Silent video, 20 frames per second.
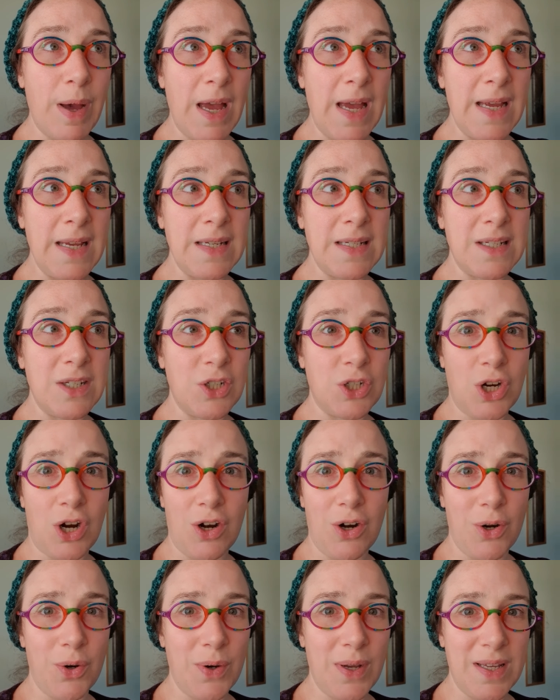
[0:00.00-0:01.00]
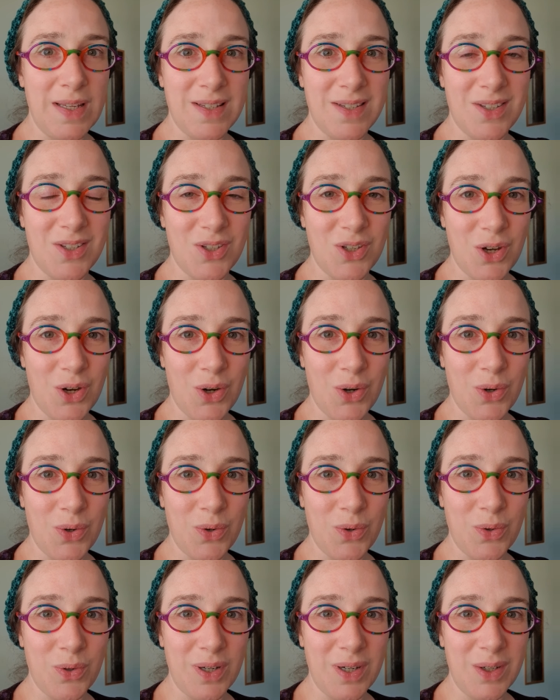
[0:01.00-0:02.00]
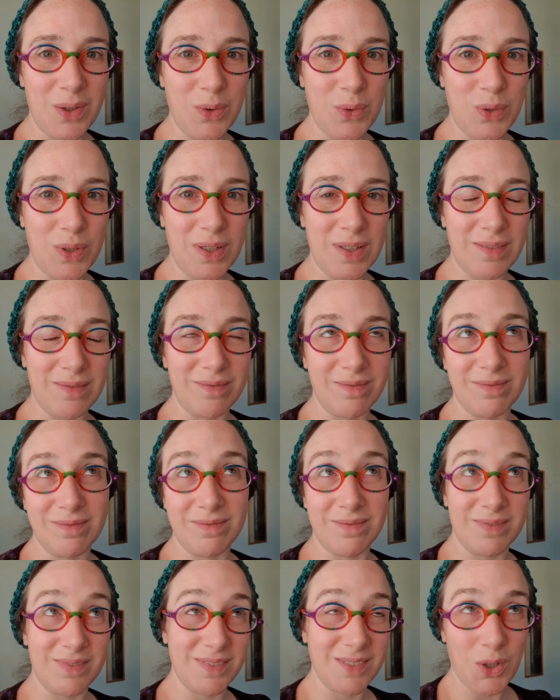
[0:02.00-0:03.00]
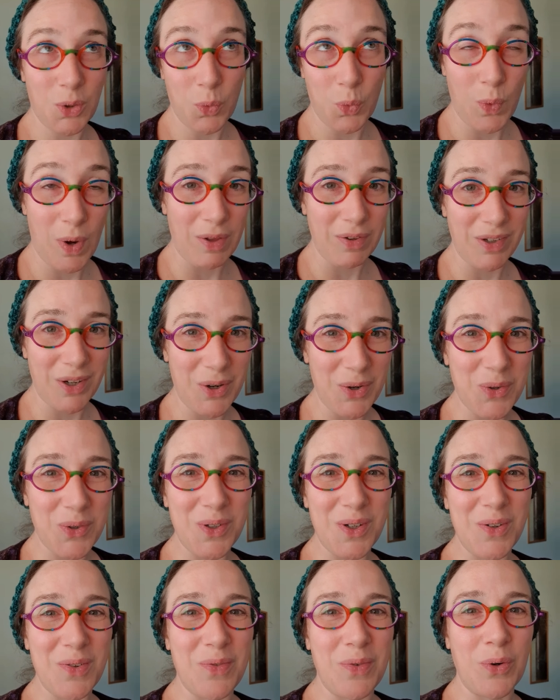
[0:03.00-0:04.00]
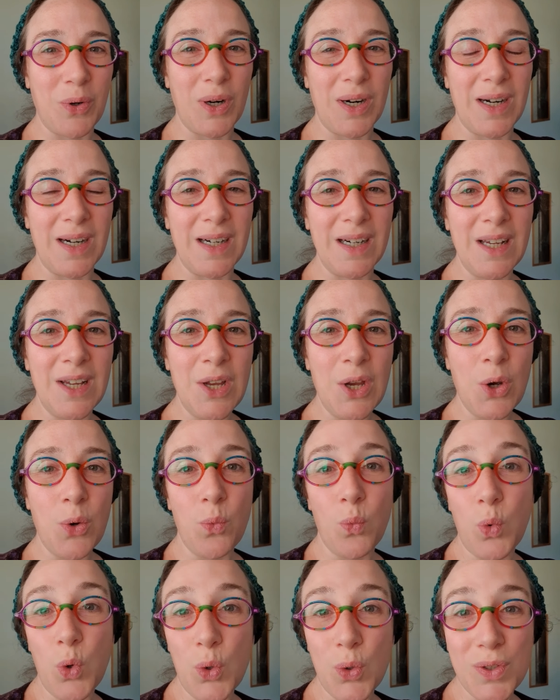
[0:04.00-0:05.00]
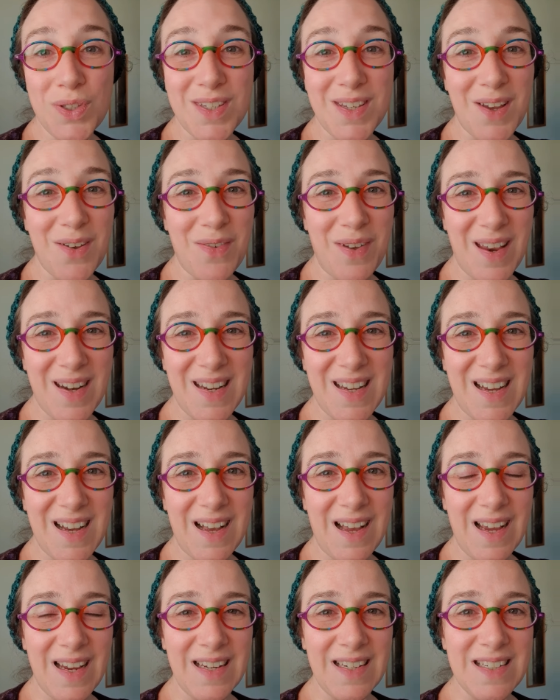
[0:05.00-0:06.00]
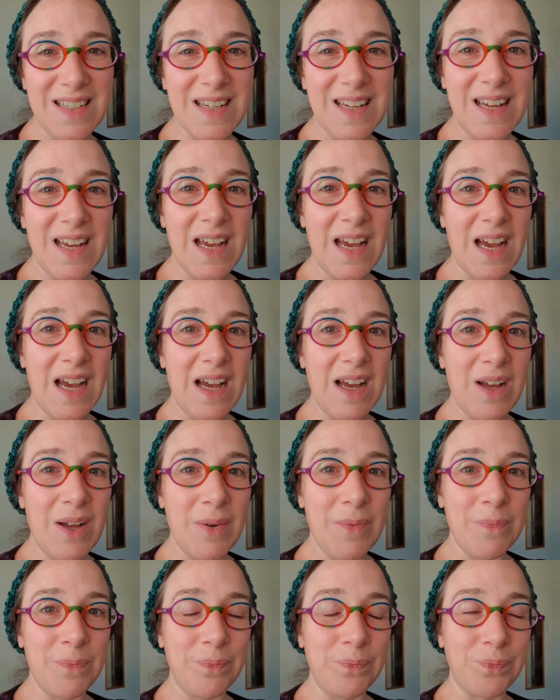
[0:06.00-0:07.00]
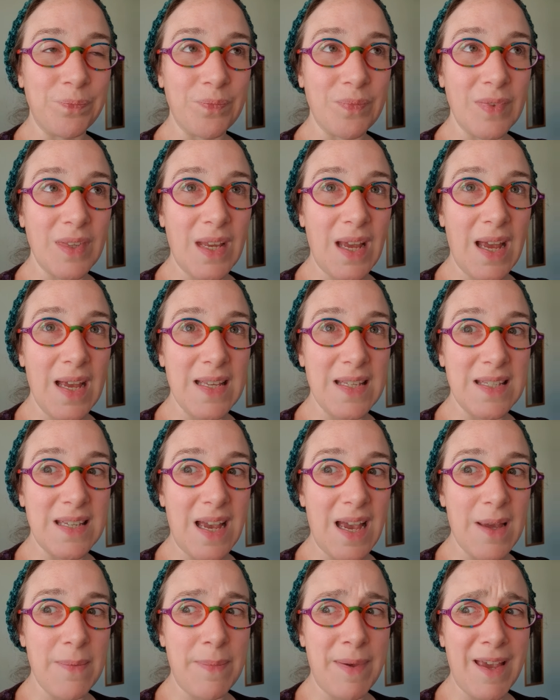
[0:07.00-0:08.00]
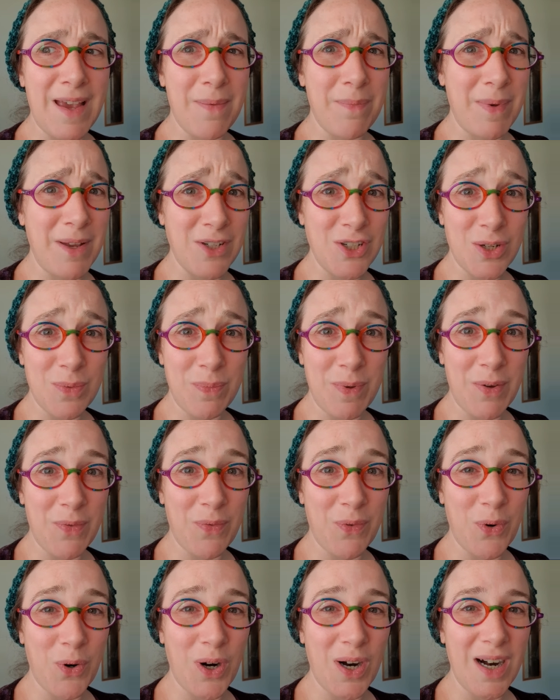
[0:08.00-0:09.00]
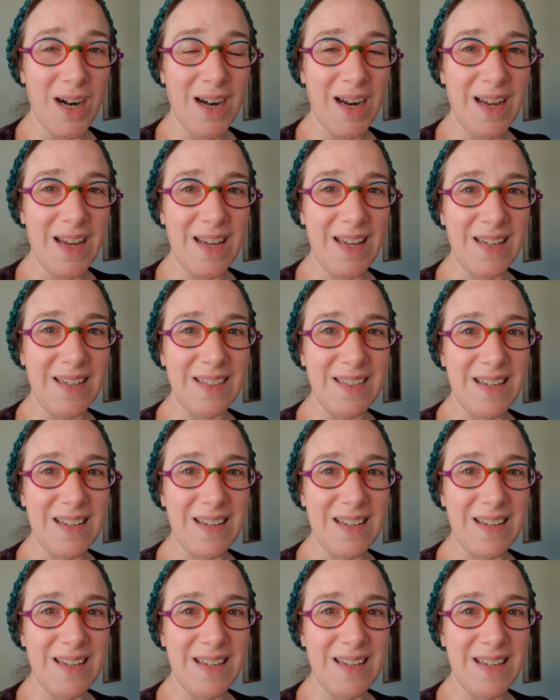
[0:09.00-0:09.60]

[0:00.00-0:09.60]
But yarrow is so well known for wounds of any kind. As I may have mentioned before,